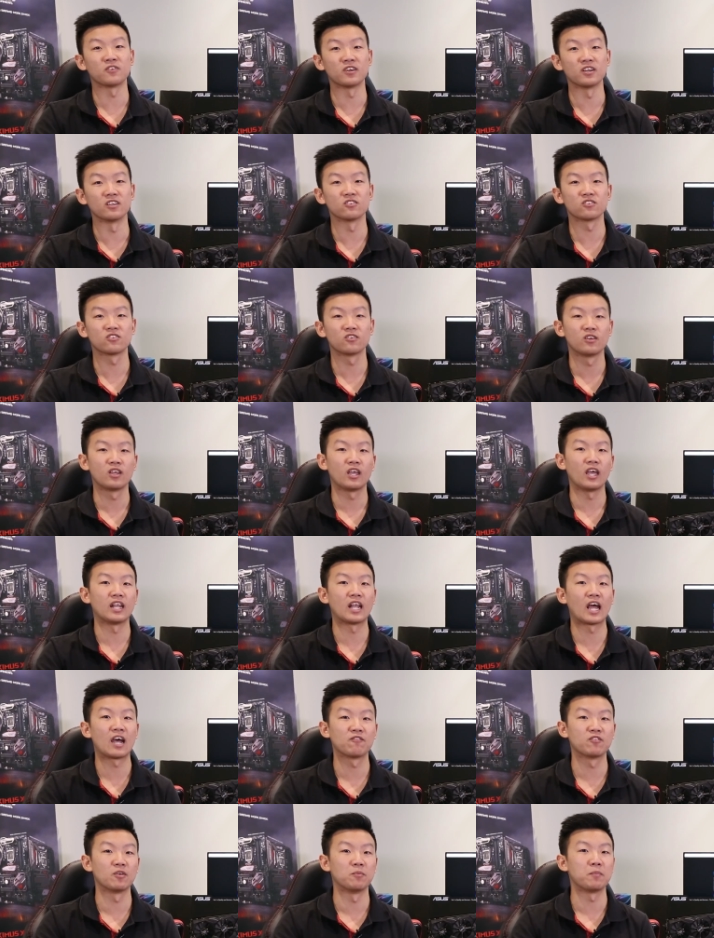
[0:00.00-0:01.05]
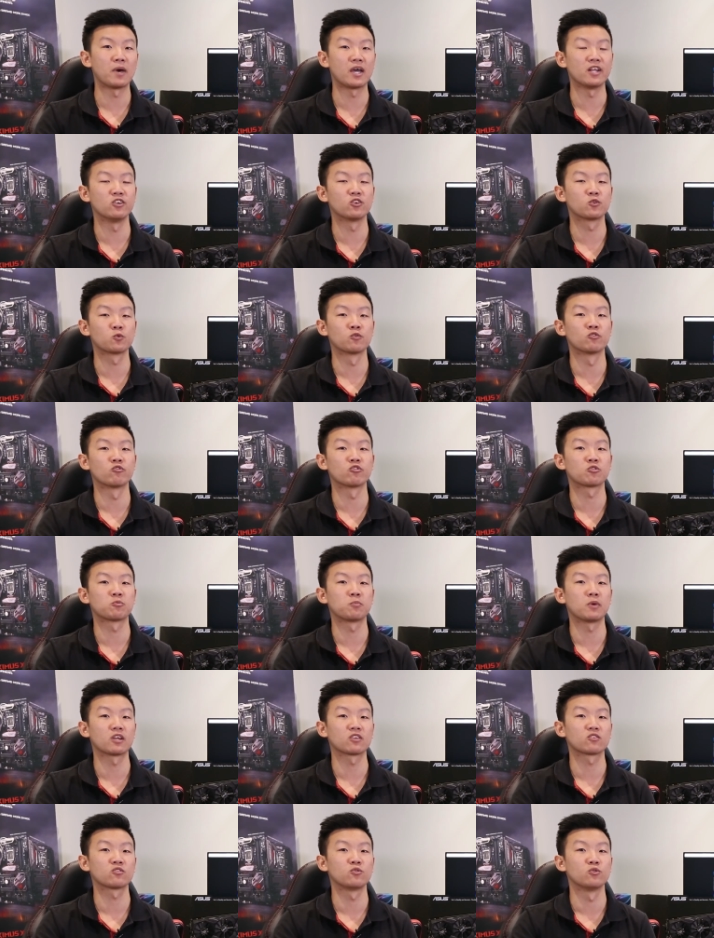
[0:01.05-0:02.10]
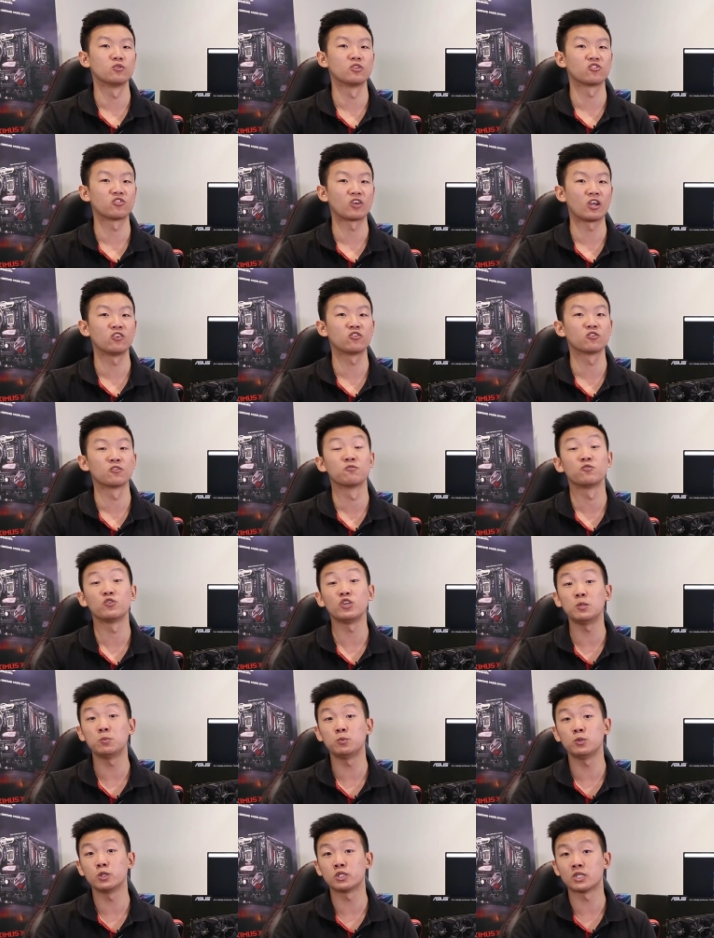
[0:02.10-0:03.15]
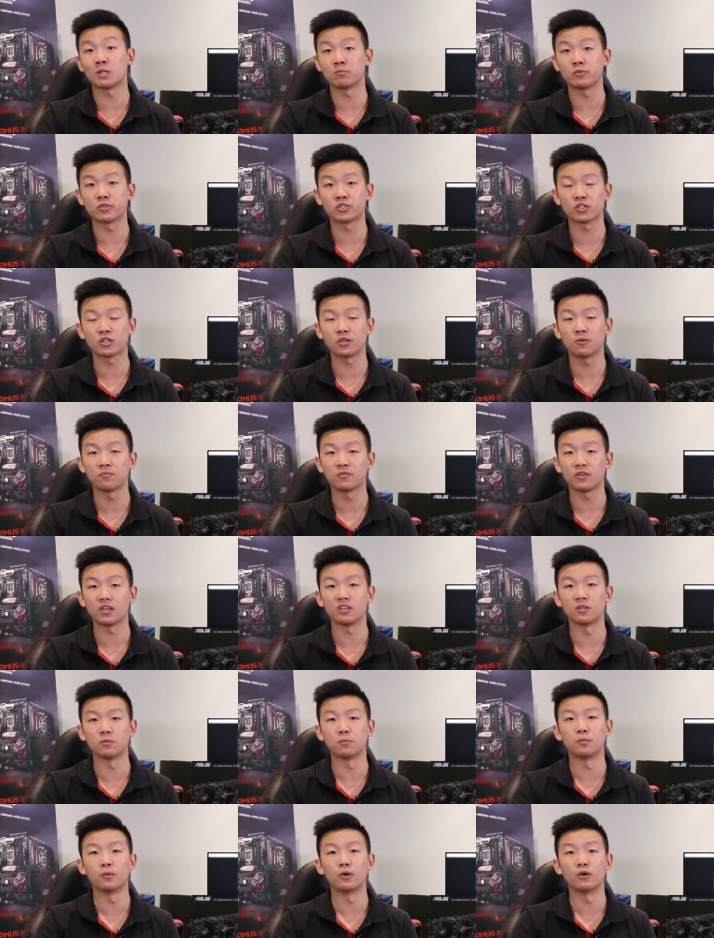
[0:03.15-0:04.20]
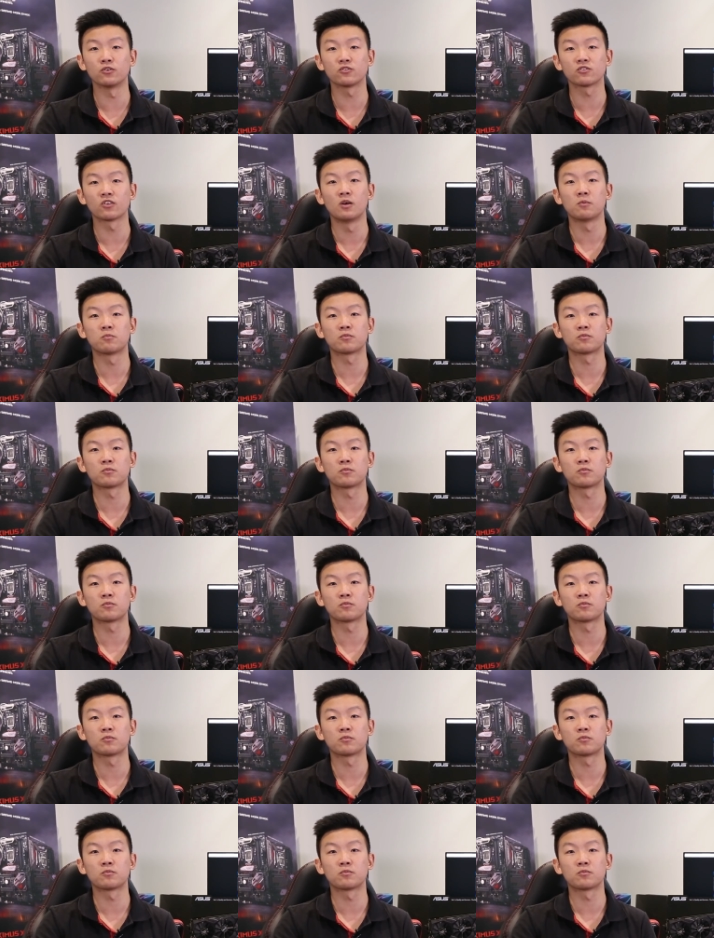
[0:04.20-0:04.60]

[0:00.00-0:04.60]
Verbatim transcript: fans and have them managed with respect to the change of GPU temperature in the most